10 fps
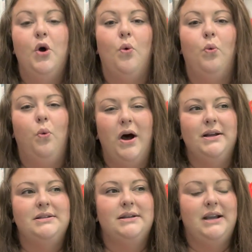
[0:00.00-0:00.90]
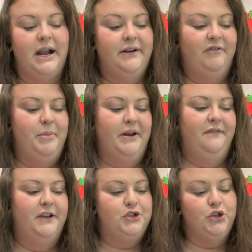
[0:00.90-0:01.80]
what kind of
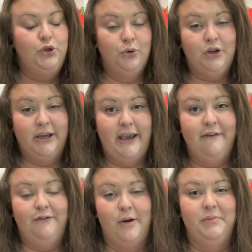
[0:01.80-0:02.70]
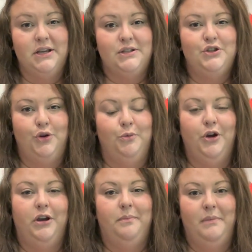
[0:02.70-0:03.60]
benefits you could get from this
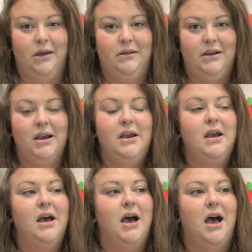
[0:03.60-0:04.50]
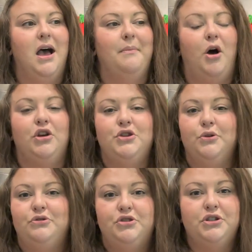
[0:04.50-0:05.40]
turmeric milk.
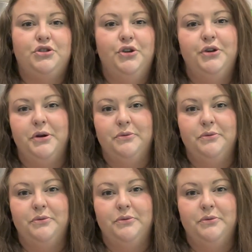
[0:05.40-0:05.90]
Also, just do your own